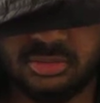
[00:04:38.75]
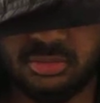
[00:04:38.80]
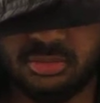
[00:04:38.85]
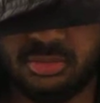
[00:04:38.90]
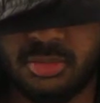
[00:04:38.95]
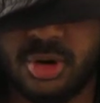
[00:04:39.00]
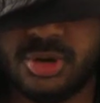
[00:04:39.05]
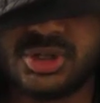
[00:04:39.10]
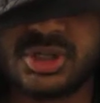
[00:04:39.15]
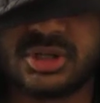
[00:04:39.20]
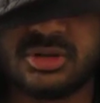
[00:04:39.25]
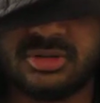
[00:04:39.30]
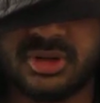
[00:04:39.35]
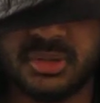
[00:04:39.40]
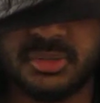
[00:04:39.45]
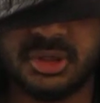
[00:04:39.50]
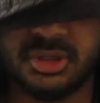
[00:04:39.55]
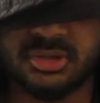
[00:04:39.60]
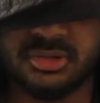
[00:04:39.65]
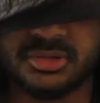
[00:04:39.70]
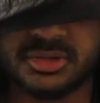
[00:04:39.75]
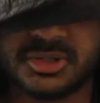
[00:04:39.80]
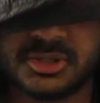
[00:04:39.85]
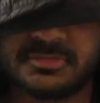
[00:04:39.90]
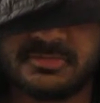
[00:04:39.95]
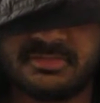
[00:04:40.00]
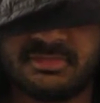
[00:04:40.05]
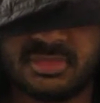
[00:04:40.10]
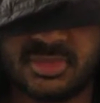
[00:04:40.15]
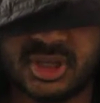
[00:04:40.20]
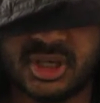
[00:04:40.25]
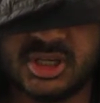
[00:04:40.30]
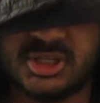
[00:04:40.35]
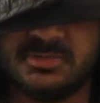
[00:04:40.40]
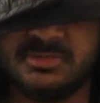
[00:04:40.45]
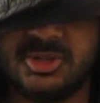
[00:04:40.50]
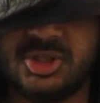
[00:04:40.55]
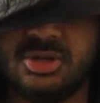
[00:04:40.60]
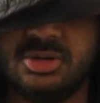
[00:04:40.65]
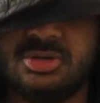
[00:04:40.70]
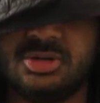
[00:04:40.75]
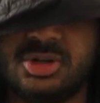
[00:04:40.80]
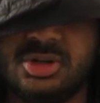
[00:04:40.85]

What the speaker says: most criminals is due